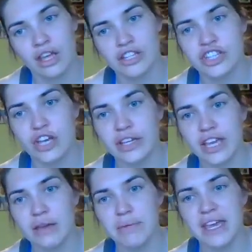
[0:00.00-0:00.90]
Let's go,
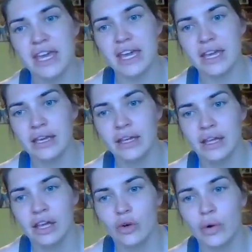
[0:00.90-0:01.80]
KB.
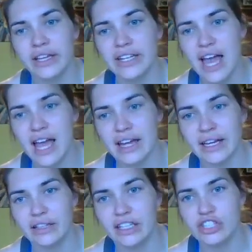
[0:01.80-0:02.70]
Quick
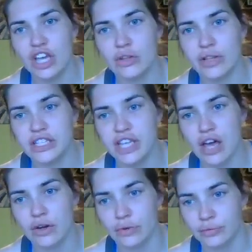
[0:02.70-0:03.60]
9. Let's go, let's
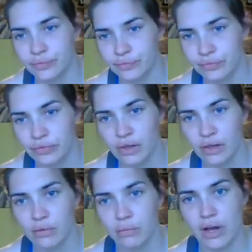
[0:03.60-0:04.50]
go.
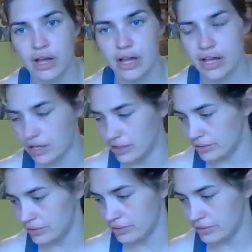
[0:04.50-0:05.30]
1,